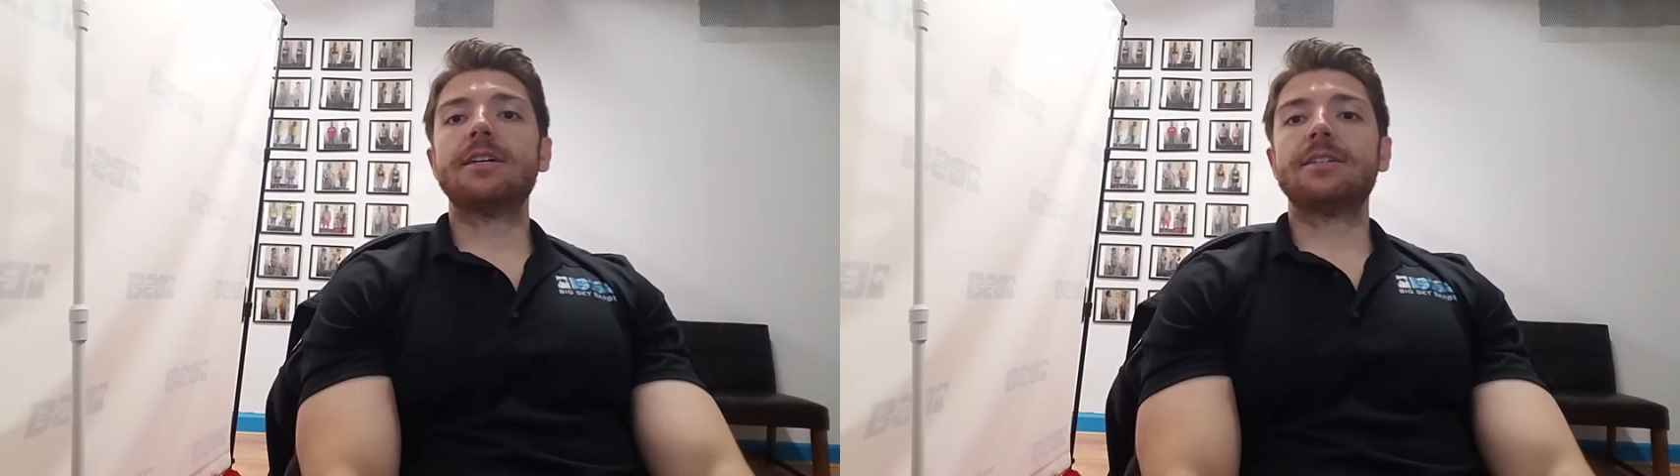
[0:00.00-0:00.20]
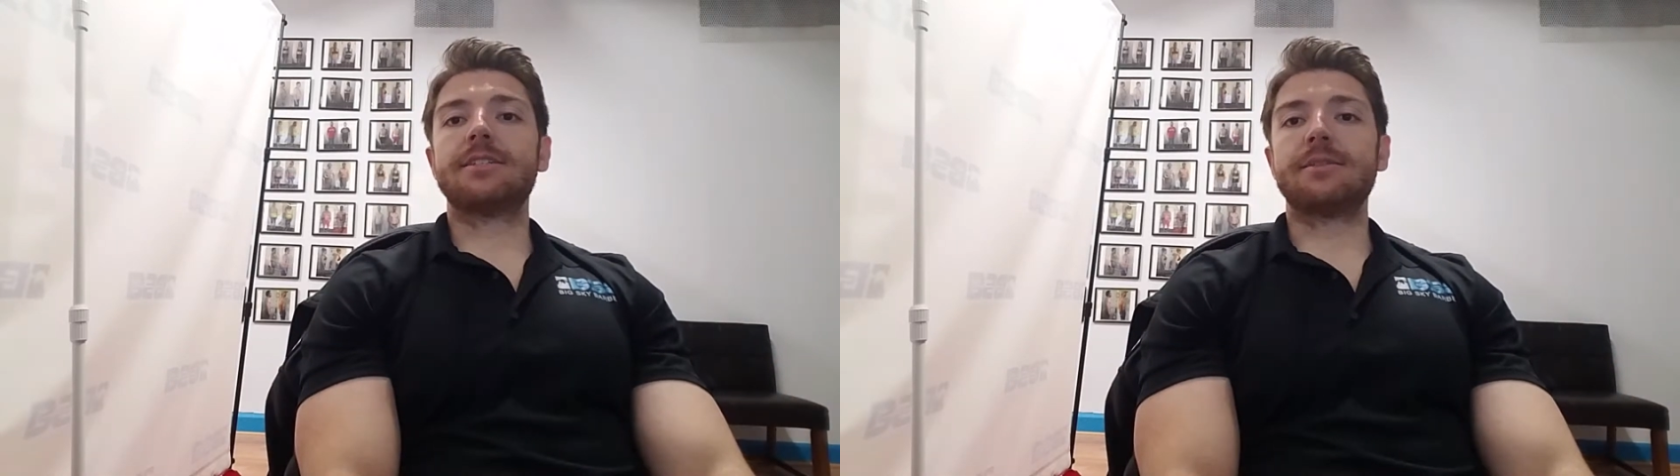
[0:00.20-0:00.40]

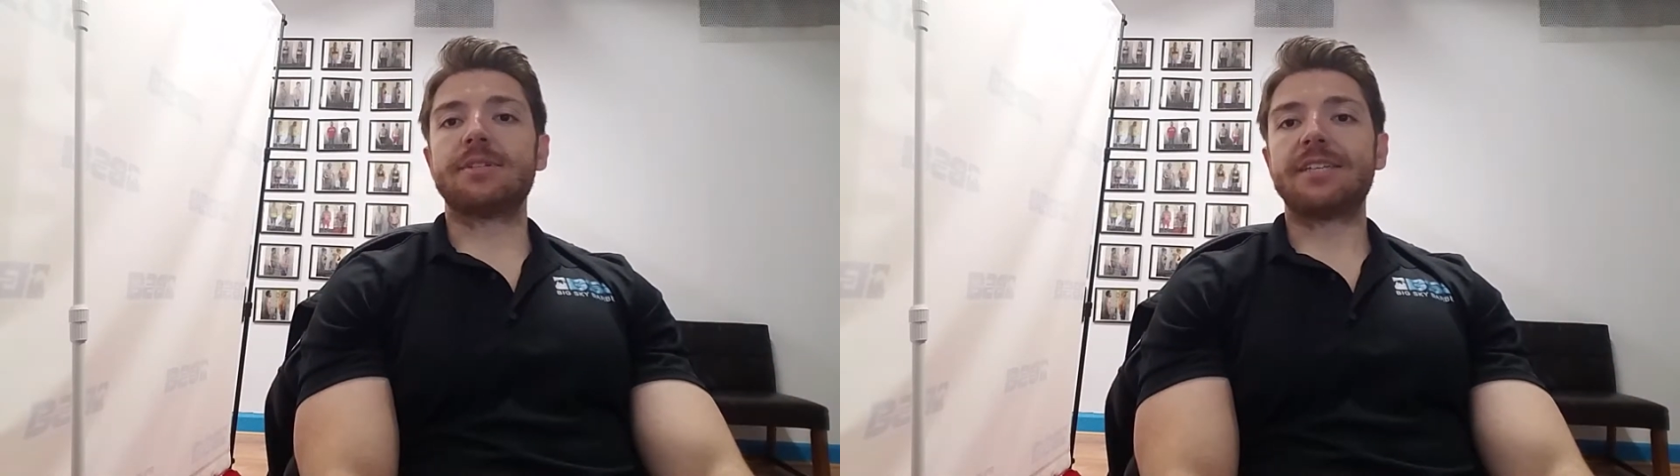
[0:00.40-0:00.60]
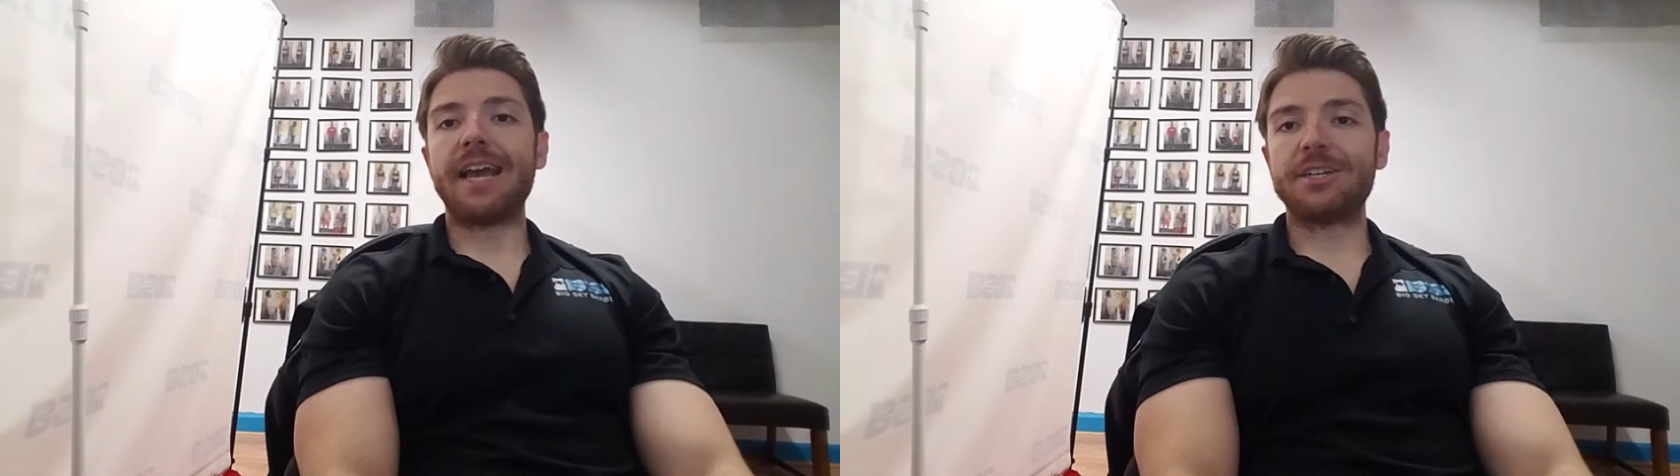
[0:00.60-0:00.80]

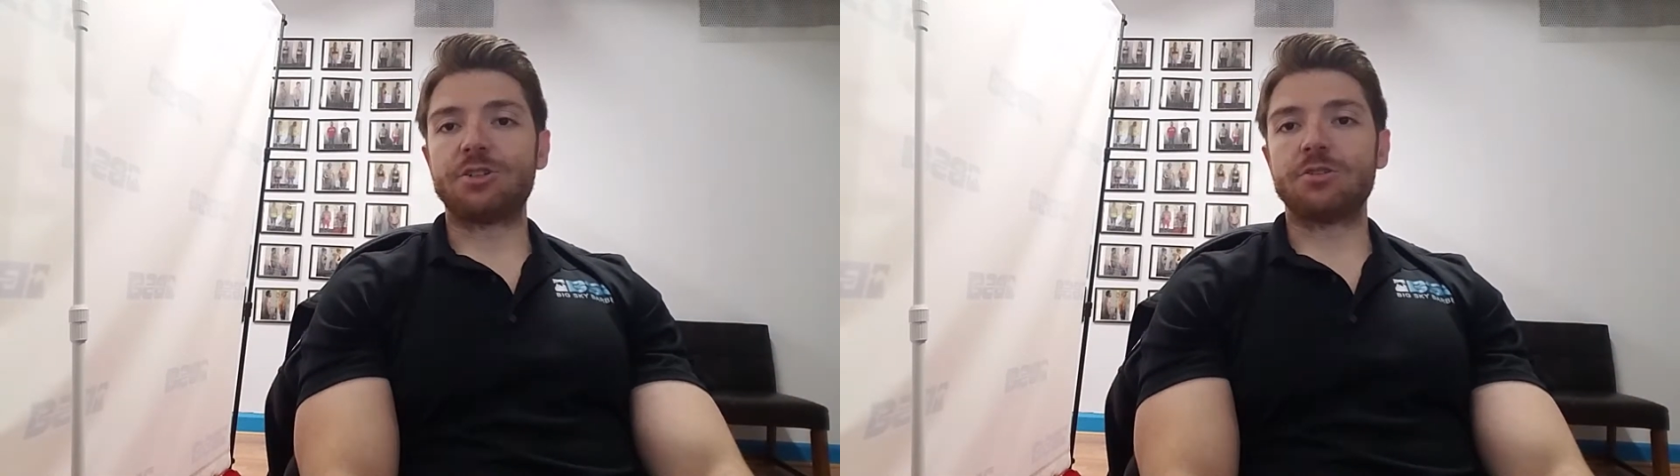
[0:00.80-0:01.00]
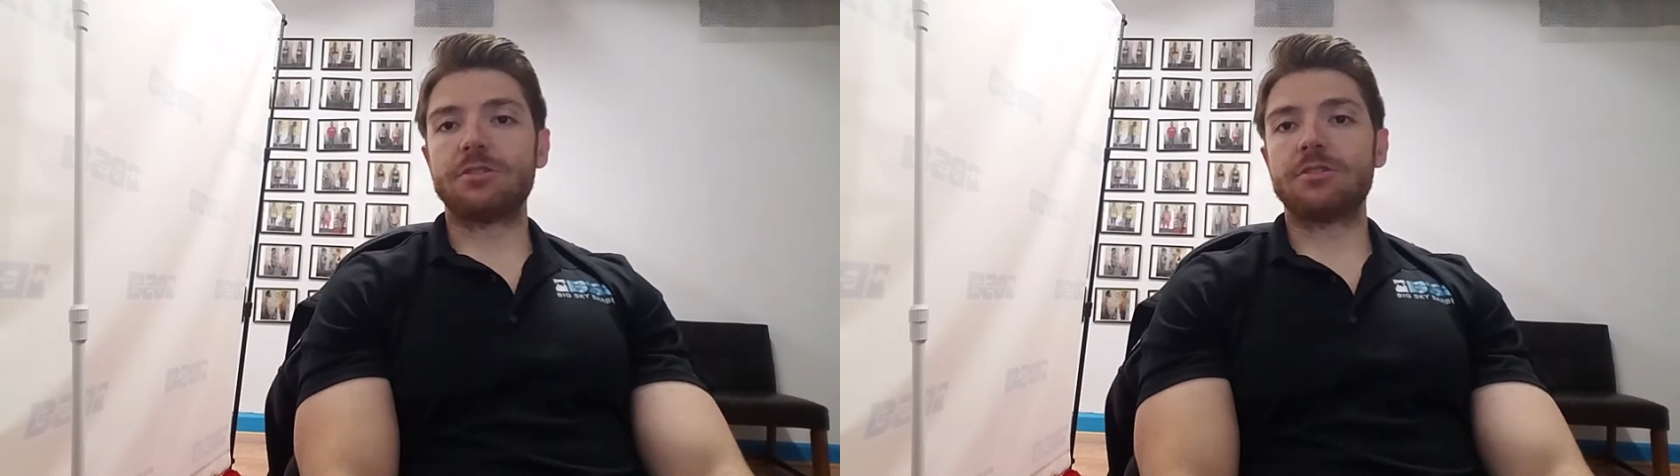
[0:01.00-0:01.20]

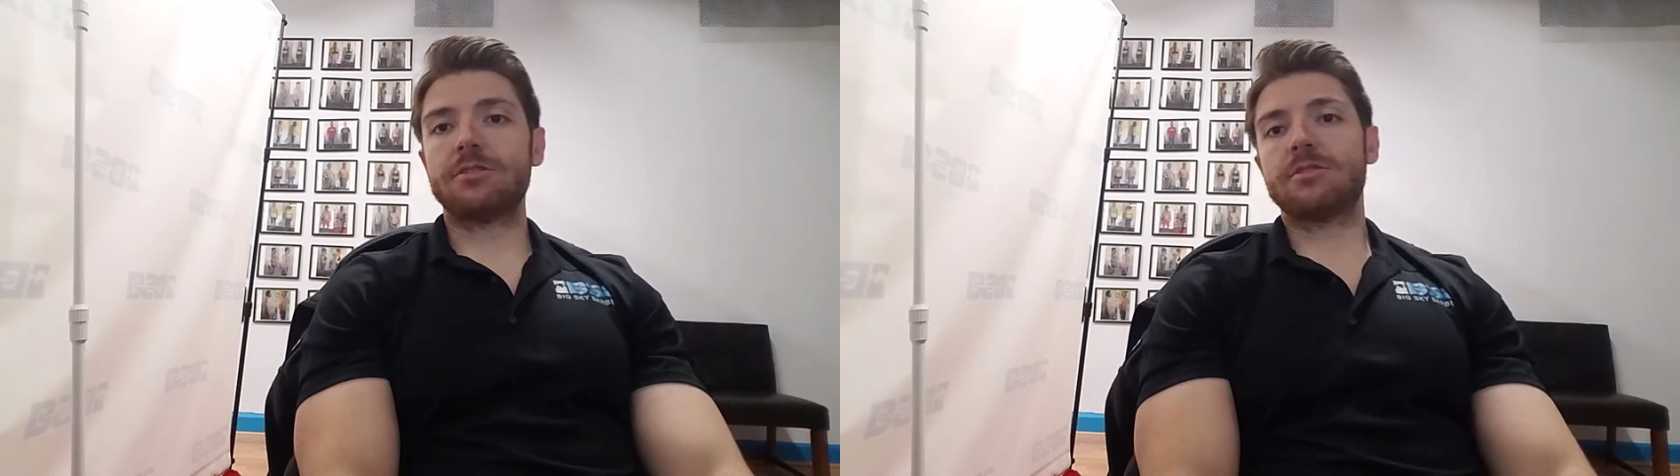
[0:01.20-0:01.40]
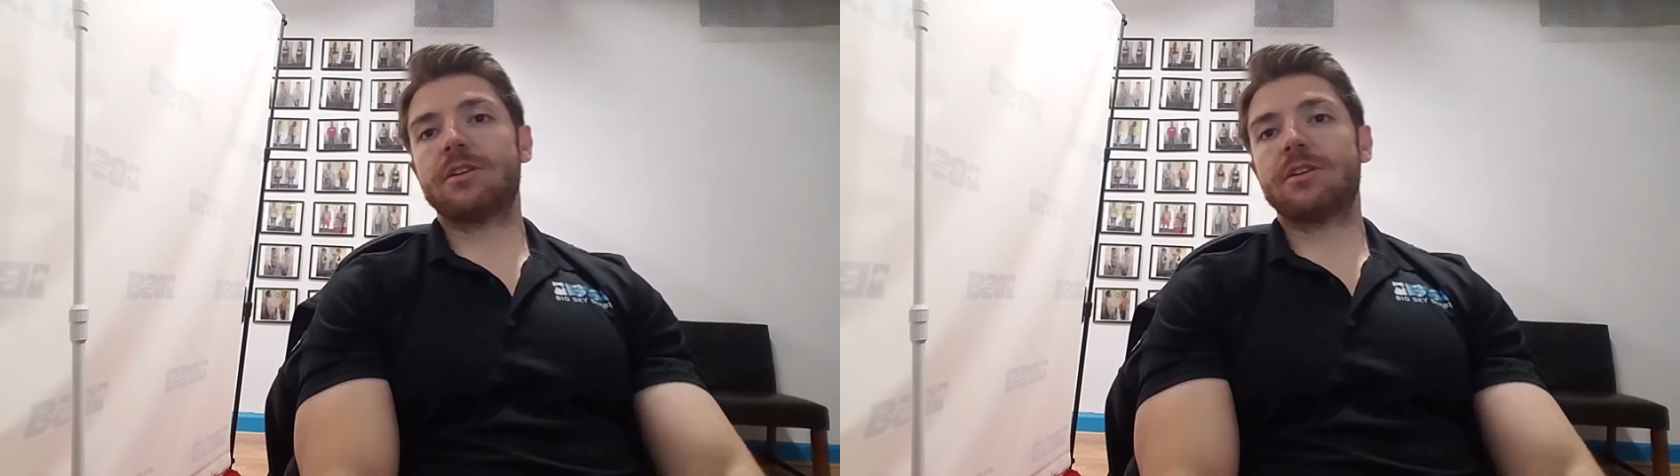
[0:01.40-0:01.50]
substantial,